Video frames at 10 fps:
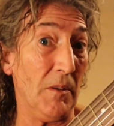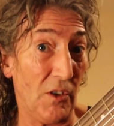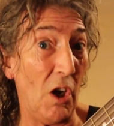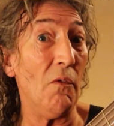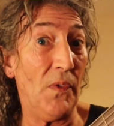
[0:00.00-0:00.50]

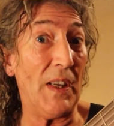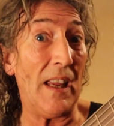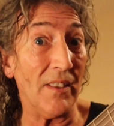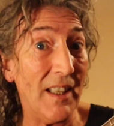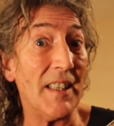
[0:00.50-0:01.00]
Don't
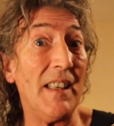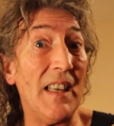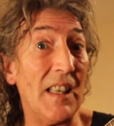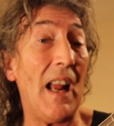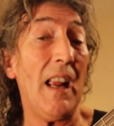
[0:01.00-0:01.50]
forget, this
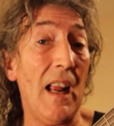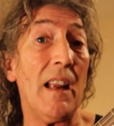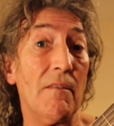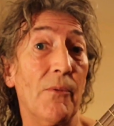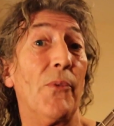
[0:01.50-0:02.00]
is
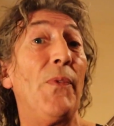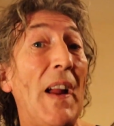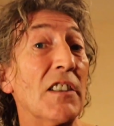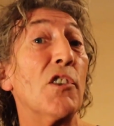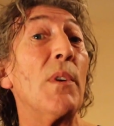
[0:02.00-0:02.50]

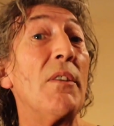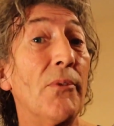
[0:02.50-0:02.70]
factory